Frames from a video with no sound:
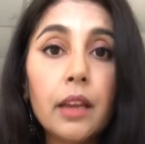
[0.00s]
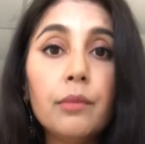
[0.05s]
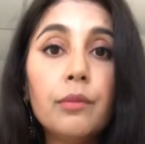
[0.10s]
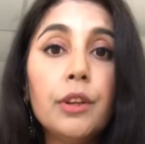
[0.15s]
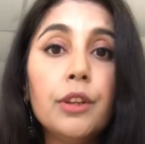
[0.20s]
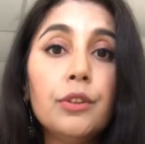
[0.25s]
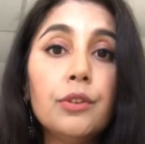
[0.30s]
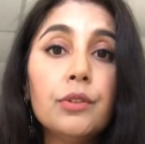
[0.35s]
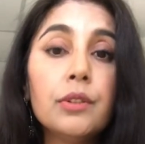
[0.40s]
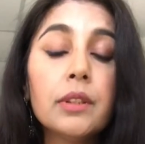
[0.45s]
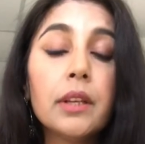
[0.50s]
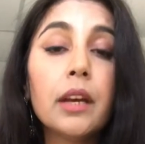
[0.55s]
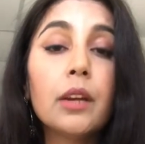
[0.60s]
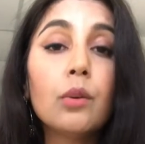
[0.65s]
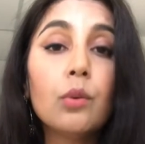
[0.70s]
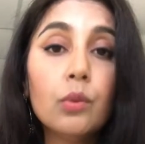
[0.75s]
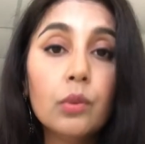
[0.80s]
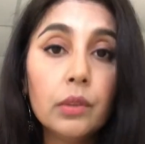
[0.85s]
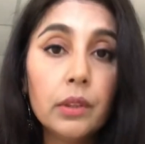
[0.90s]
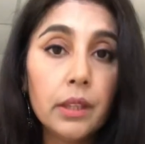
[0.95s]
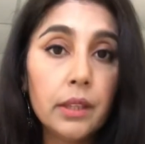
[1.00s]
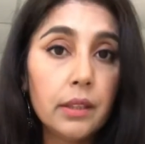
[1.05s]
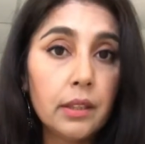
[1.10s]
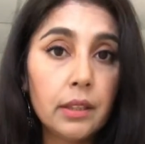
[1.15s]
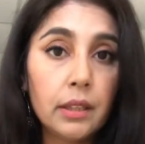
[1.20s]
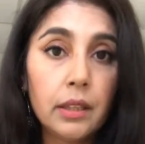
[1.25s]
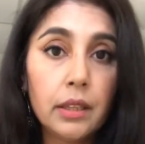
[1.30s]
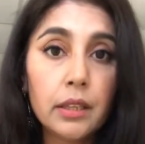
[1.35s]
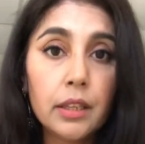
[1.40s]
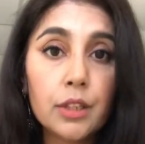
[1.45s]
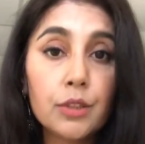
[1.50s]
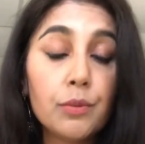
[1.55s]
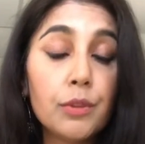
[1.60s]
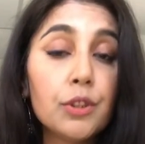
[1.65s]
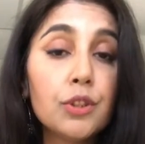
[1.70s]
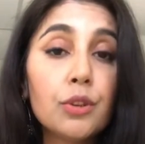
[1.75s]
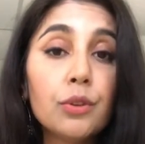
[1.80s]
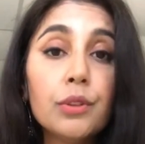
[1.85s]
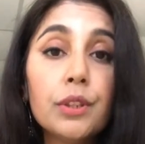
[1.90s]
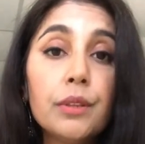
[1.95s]
and we use that only in the clinics. We
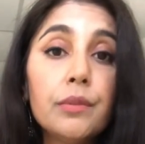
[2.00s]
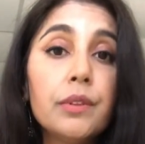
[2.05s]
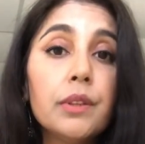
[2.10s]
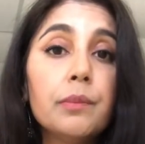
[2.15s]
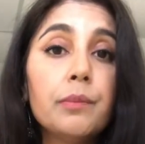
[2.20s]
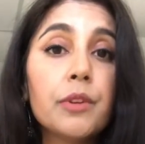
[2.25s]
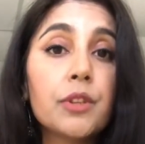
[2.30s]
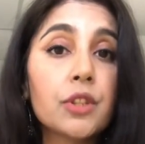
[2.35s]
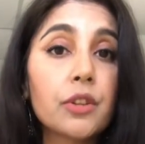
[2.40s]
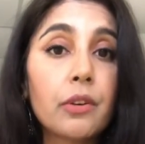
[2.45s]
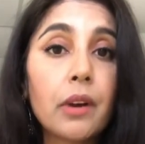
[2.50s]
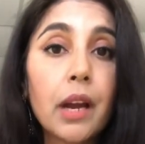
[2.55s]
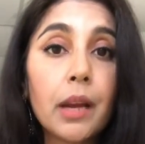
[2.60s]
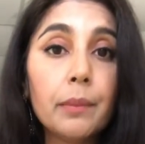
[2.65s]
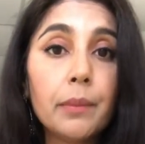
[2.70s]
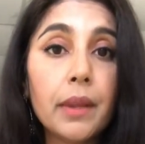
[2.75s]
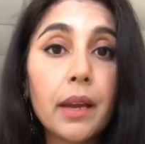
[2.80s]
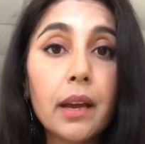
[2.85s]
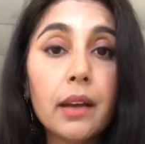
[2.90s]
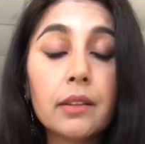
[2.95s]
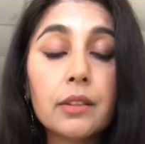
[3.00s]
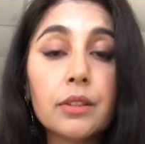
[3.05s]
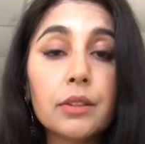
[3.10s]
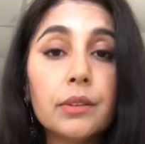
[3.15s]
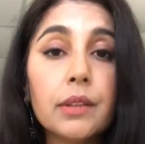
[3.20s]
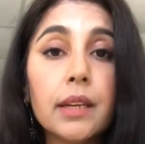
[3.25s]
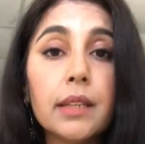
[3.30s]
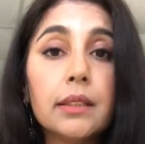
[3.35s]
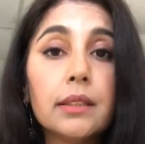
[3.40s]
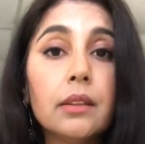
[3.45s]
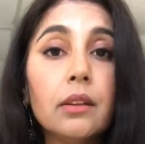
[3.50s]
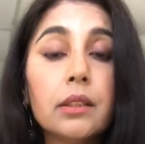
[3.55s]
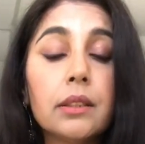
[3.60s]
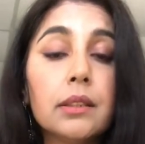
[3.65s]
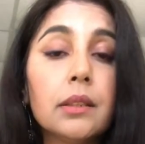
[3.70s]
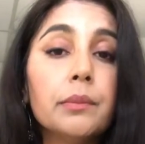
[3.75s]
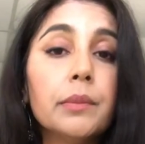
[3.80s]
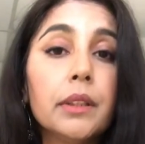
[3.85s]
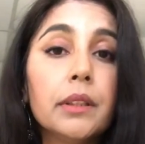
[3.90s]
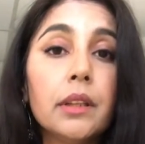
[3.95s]
don't even prescribe that. So that's not
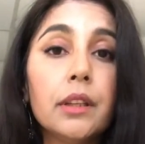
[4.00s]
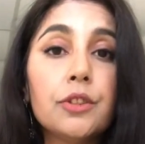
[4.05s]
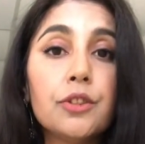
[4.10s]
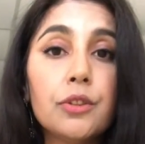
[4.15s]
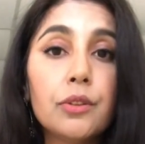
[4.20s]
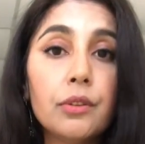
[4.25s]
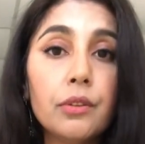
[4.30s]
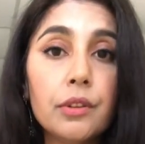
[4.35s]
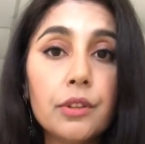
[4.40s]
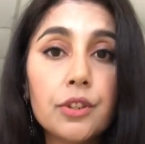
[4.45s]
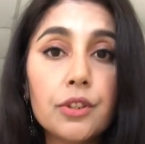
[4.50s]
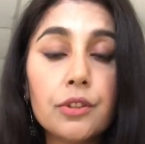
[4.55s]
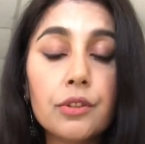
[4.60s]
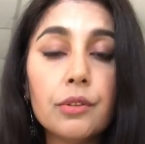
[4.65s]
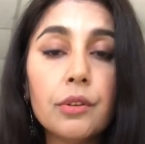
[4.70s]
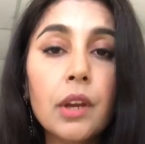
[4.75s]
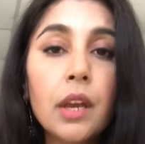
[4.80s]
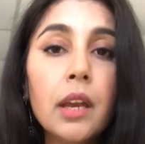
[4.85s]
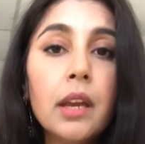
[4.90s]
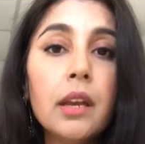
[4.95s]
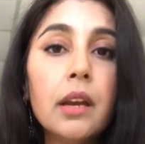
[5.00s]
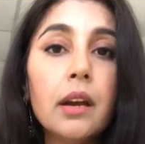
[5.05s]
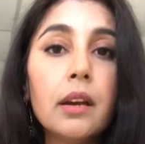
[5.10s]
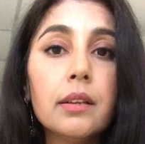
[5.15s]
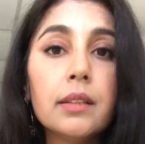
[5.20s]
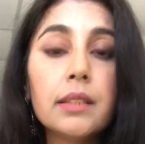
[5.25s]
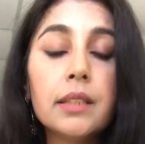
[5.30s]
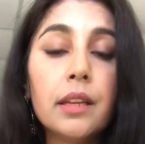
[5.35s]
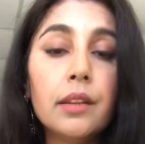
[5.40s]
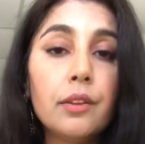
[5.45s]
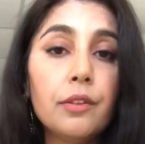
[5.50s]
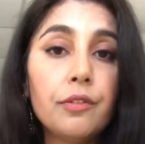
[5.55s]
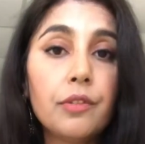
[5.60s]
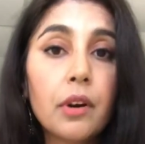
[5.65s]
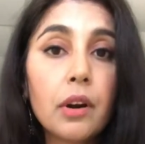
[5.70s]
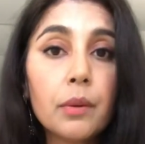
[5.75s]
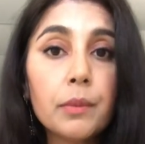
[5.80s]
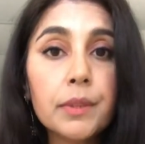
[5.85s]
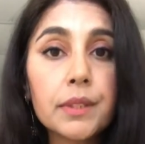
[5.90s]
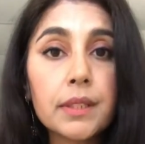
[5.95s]
something that you're going to see at the
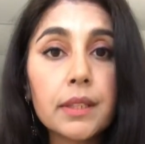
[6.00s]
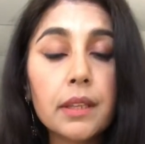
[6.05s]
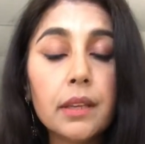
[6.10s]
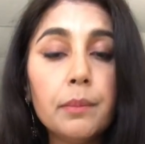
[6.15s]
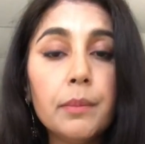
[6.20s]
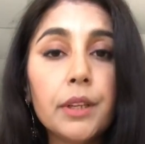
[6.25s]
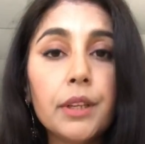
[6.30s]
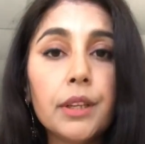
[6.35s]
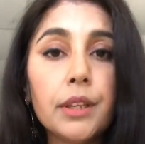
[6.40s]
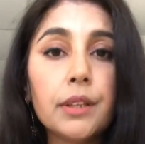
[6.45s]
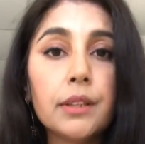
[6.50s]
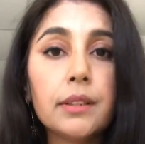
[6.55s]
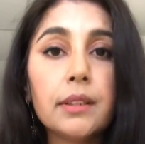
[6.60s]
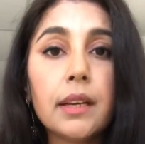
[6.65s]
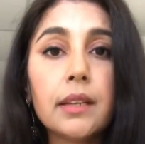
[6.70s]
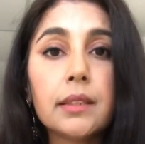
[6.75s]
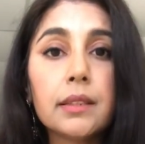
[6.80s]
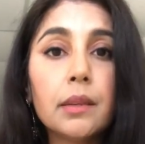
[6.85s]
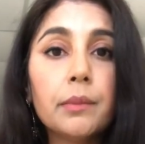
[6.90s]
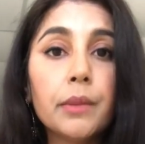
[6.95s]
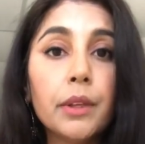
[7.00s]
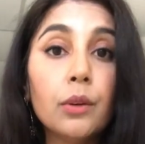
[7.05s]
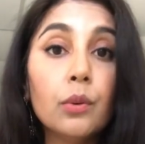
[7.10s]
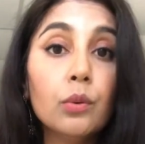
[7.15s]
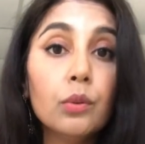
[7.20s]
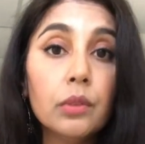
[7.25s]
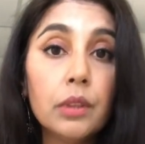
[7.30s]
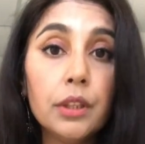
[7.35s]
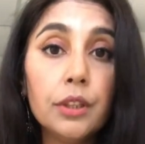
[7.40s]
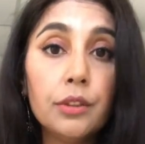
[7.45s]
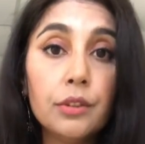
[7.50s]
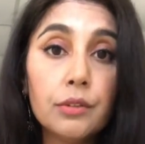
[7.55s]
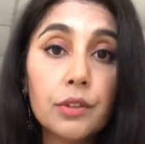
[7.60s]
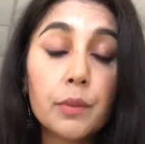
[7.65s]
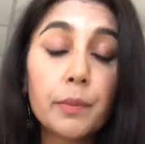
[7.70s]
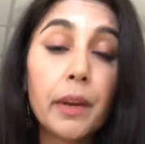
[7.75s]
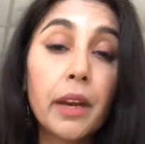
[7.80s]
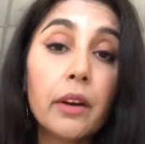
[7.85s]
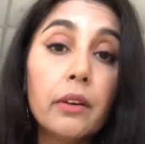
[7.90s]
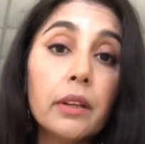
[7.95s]
pharmacy, because that's something only used
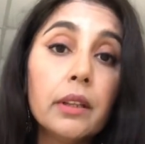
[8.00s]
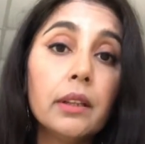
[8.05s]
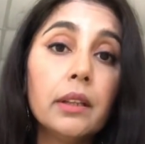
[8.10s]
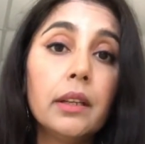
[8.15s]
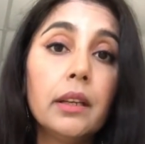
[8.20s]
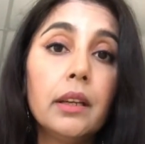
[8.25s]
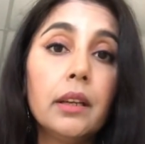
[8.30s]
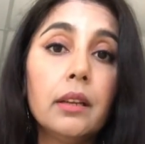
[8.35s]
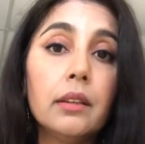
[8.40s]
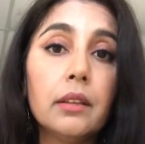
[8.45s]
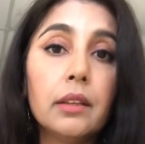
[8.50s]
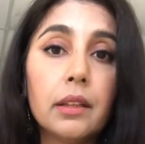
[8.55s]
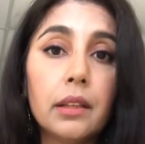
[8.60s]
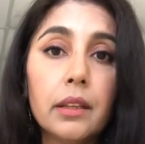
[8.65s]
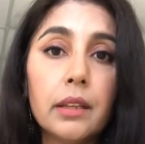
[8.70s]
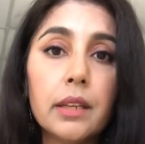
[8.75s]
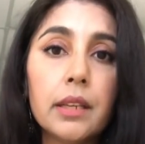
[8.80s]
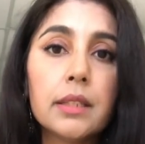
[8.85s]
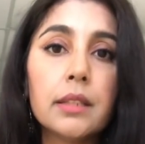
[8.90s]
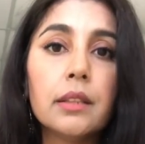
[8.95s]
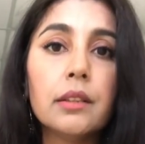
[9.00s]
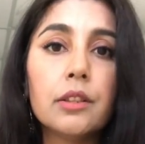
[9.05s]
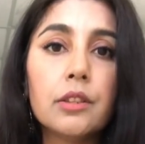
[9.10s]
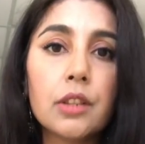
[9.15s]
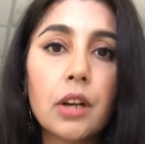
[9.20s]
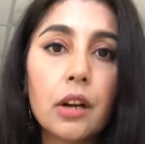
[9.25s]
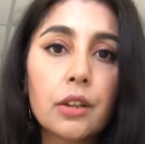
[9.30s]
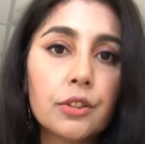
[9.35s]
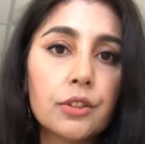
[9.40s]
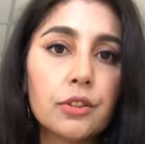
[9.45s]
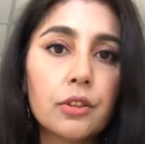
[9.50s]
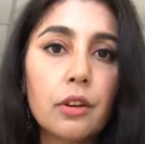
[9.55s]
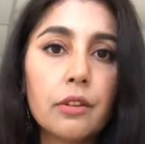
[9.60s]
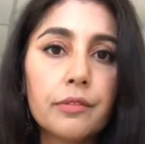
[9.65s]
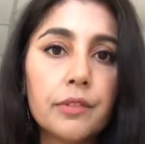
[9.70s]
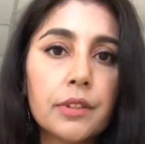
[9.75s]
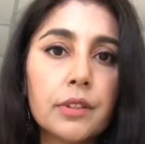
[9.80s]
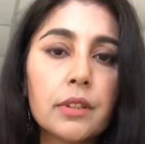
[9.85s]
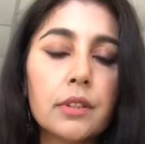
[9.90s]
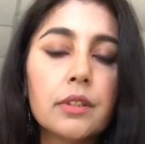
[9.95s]
sparingly in the clinics, in the doctor's
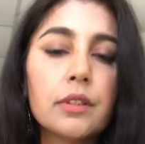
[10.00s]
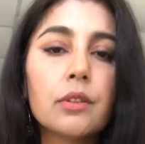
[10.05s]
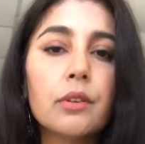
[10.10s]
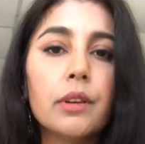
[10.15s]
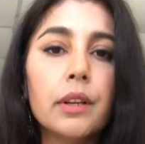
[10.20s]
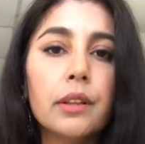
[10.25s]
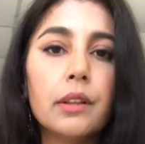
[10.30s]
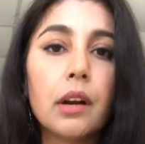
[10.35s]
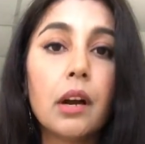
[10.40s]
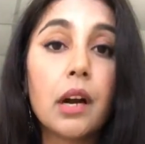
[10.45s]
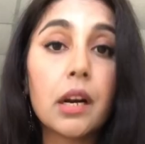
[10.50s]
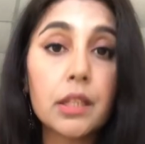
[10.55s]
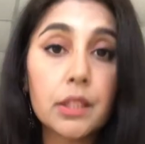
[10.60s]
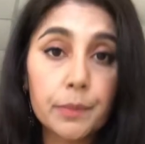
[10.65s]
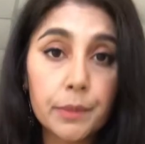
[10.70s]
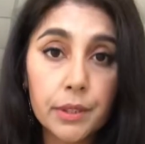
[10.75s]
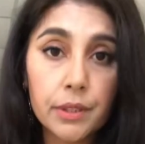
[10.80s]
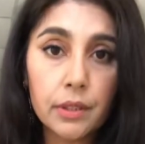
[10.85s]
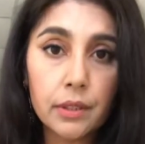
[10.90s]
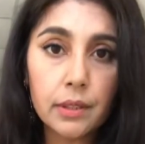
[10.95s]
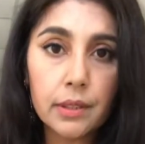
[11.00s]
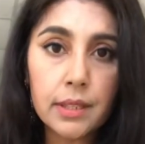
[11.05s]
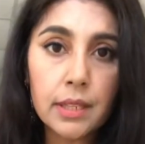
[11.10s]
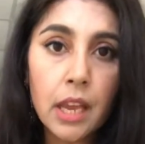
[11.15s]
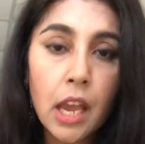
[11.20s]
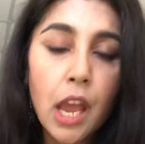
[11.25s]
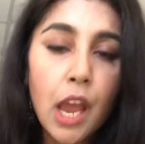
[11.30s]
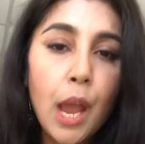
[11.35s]
offices, or in the hospitals.